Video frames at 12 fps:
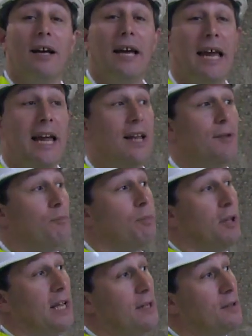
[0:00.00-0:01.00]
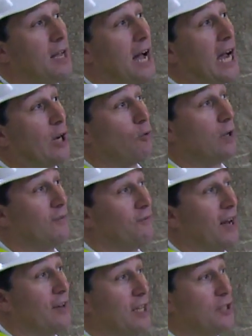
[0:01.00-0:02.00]
and place concrete
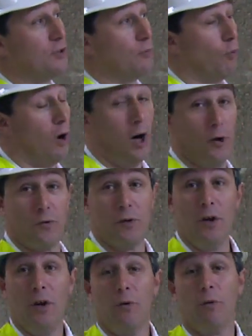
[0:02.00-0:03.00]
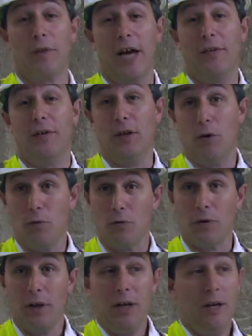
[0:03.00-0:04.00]
foundation walls without the
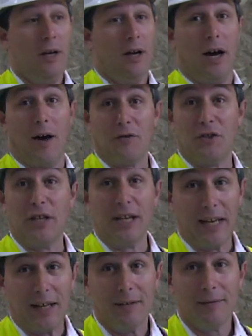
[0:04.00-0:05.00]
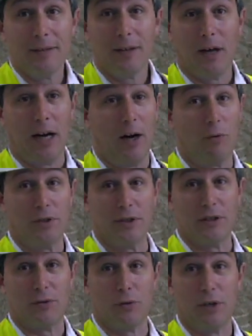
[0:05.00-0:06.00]
use of sheeting, which
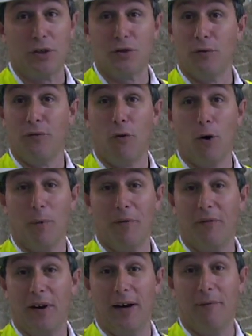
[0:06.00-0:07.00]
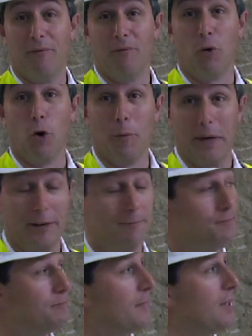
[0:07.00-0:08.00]
is a traditional form of forming.
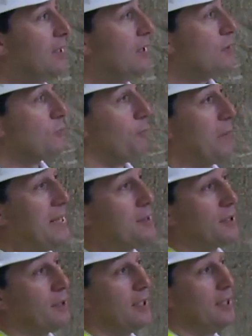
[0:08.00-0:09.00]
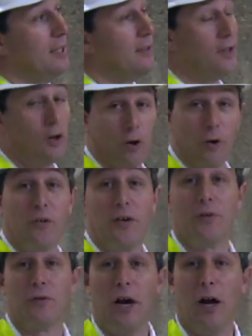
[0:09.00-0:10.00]
So basically, the earth
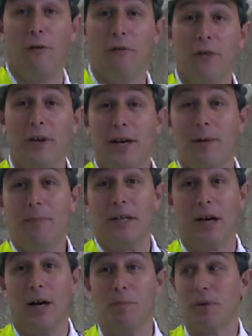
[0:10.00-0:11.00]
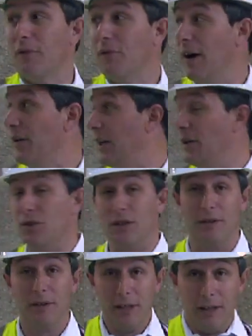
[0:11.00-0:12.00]
itself becomes the
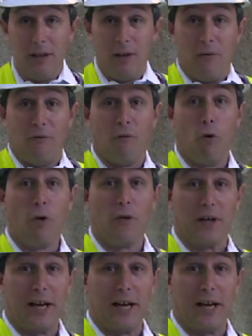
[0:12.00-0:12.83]
foundation for the